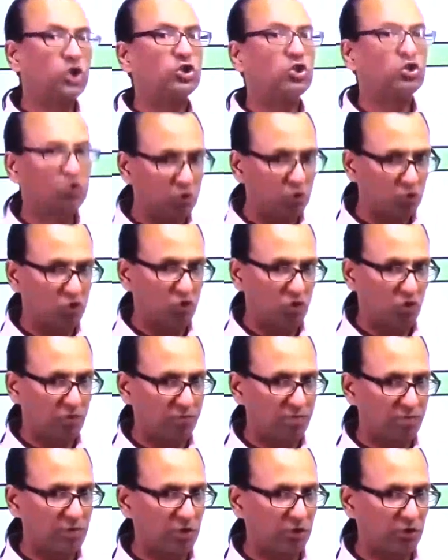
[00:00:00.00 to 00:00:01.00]
2 of
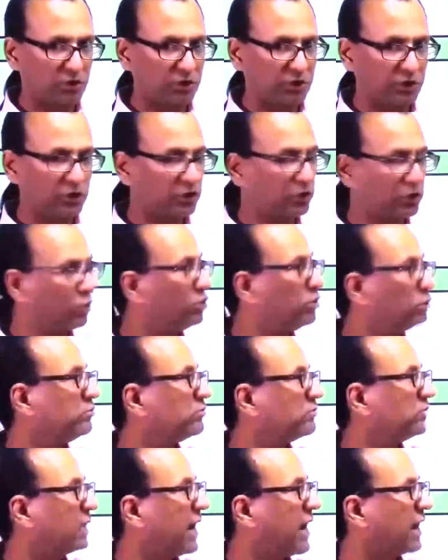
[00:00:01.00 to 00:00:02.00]
meiosis 2,
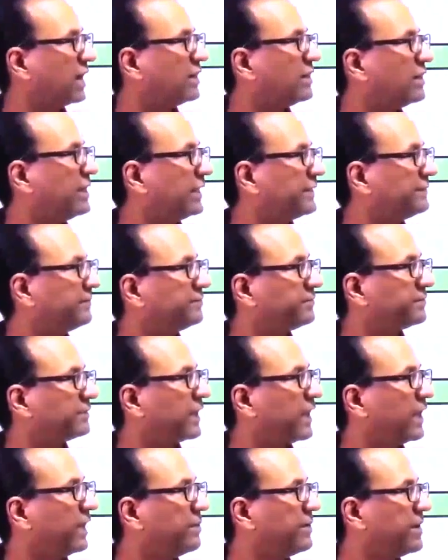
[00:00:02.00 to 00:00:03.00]
and then
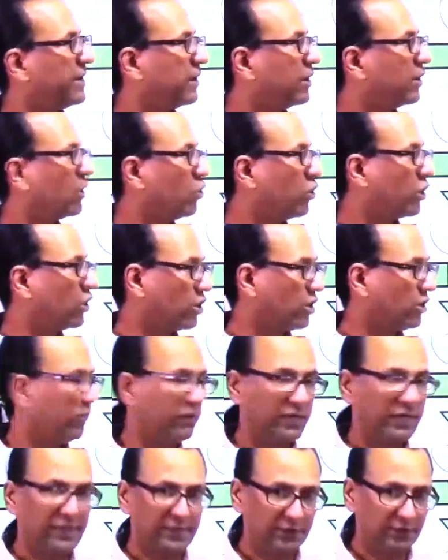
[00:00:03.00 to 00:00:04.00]
it will be undergoing
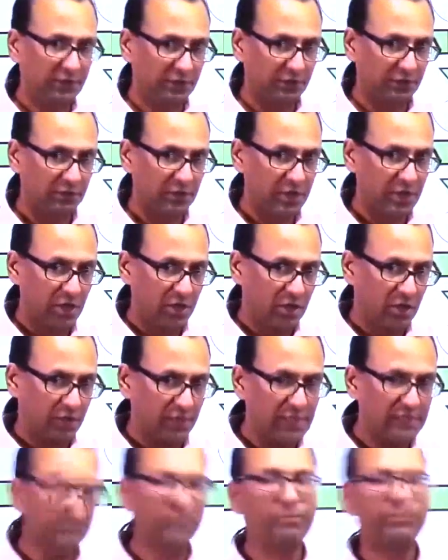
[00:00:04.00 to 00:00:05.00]
ovulation. But
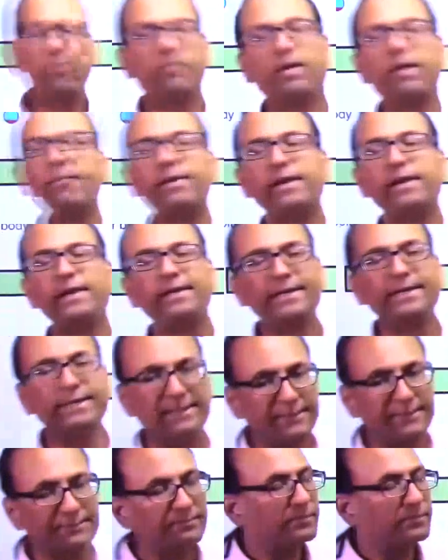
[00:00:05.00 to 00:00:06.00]
there is a
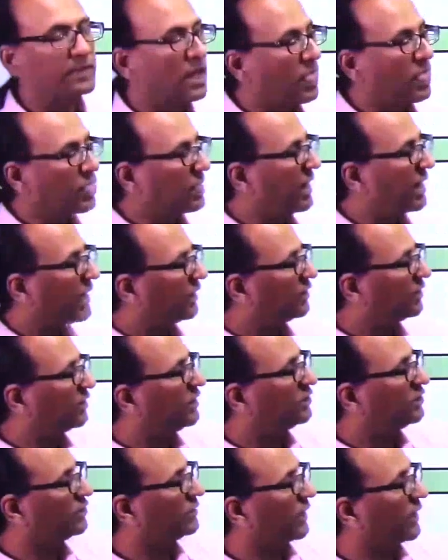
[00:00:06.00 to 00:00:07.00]
probability that
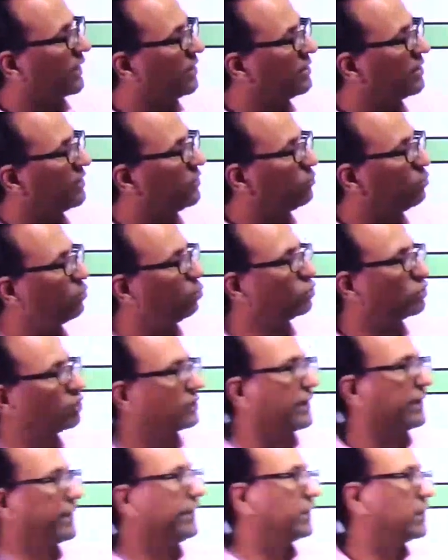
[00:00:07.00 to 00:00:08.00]
this secondary
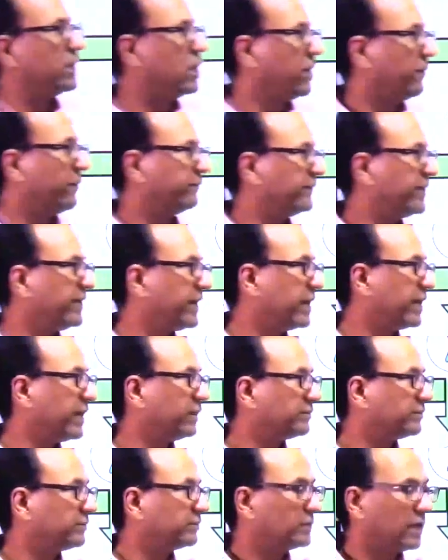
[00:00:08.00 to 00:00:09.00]
oocyte
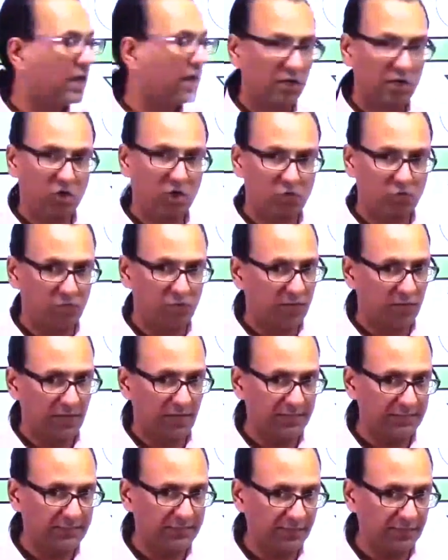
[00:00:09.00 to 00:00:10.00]
may undergo
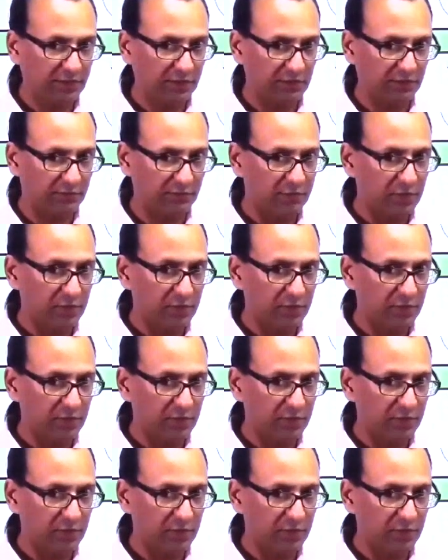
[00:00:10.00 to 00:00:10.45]
fertilization,